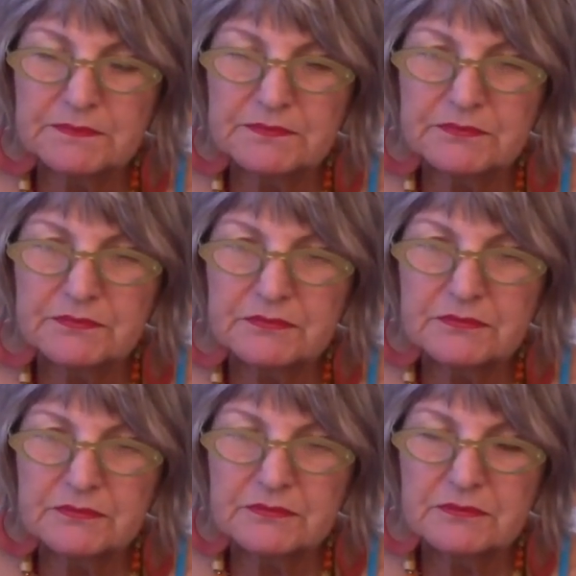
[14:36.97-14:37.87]

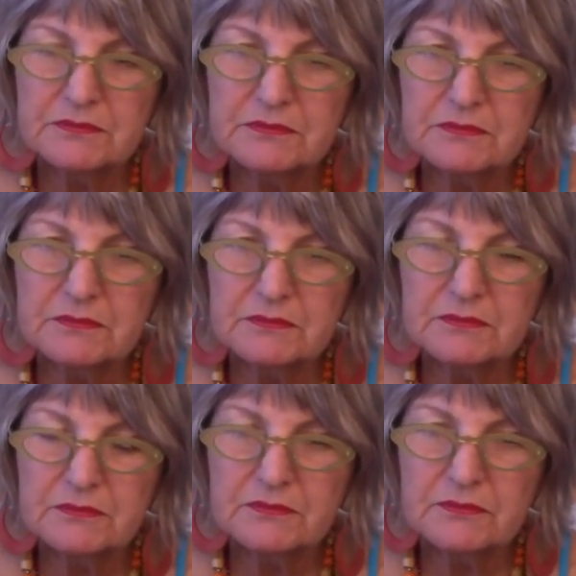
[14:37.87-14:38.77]

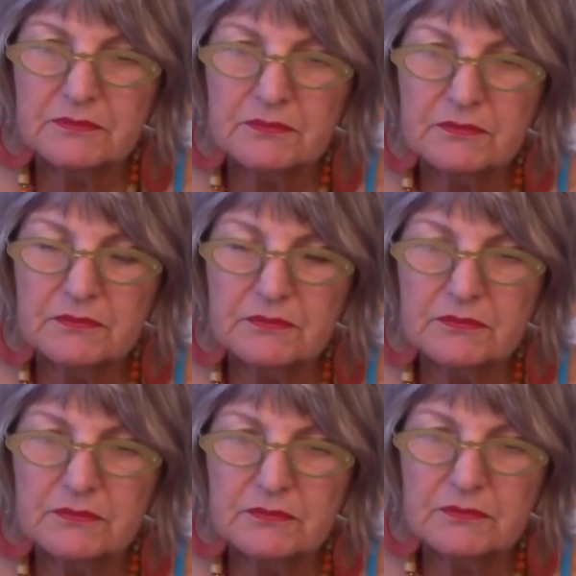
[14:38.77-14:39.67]

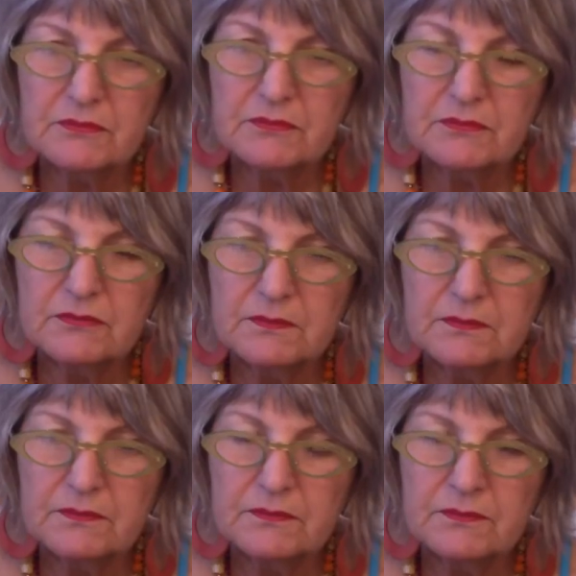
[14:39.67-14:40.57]
(silence)